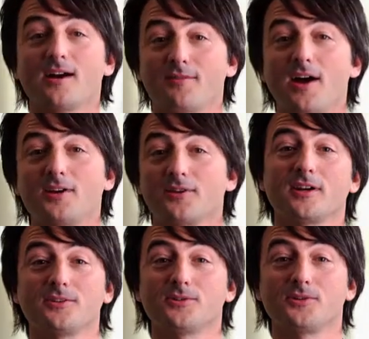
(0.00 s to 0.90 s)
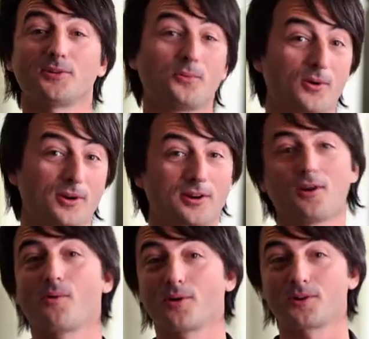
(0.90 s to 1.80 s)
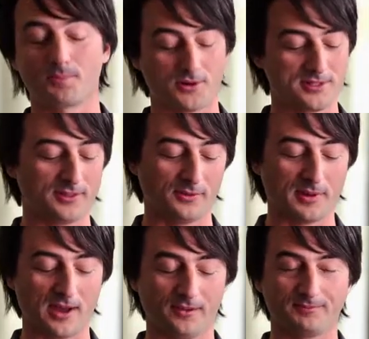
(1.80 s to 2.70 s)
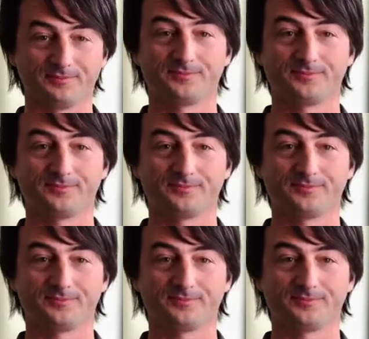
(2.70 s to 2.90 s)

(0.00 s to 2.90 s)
of how you're going to do your work or your personal mail.